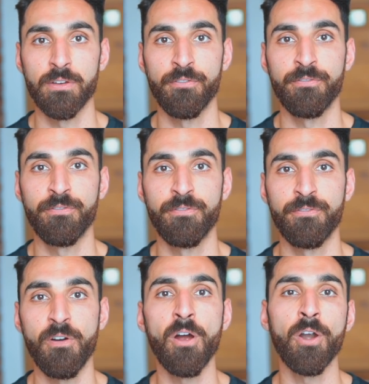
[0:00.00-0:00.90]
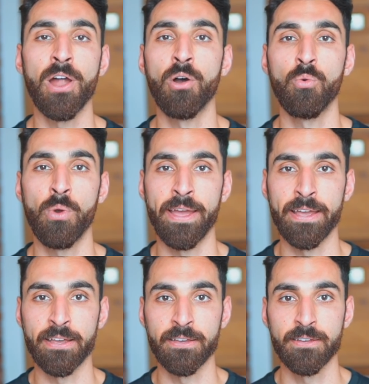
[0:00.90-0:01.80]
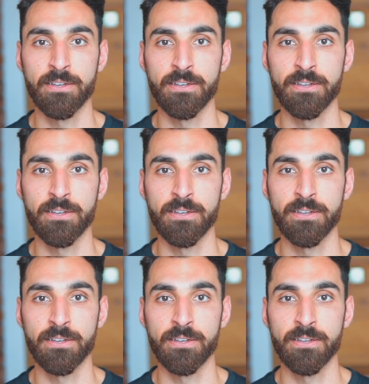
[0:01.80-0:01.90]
far outweigh